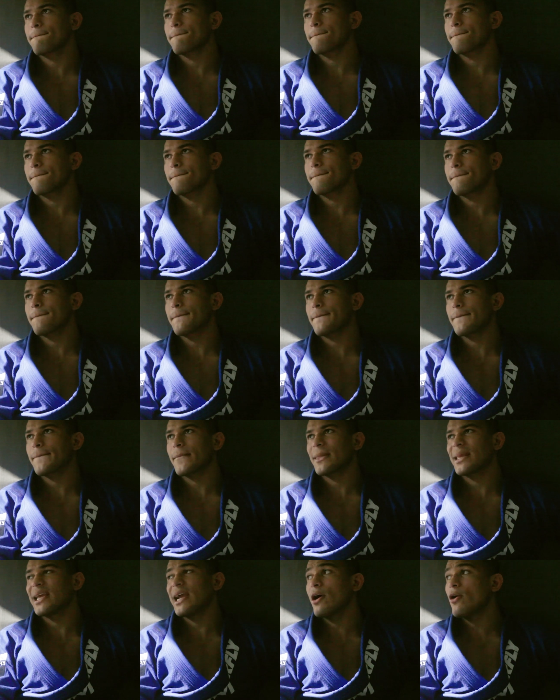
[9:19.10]
don't think
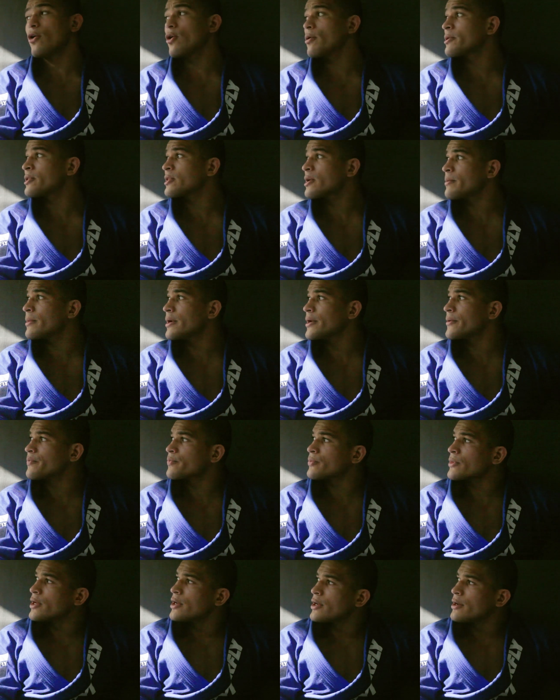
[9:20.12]
jiu-jitsu needs me.
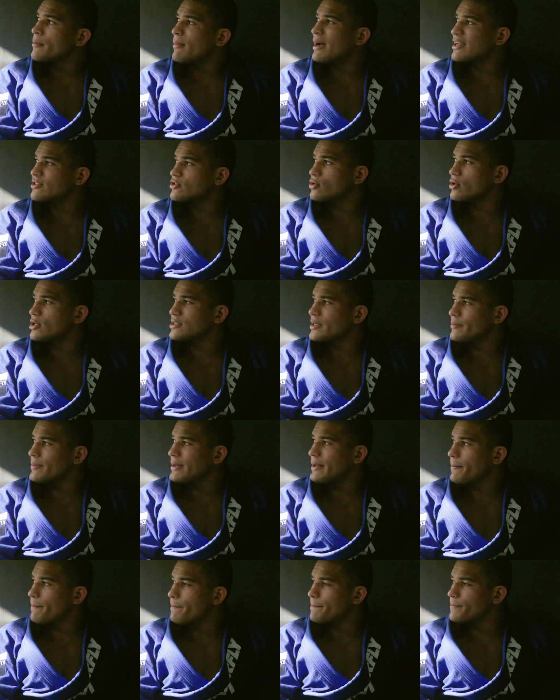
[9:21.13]
I don't think
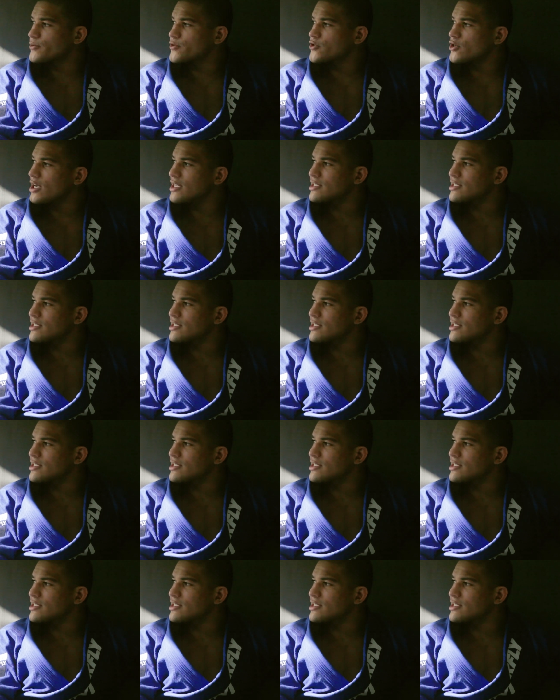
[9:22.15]
jiu-jitsu needs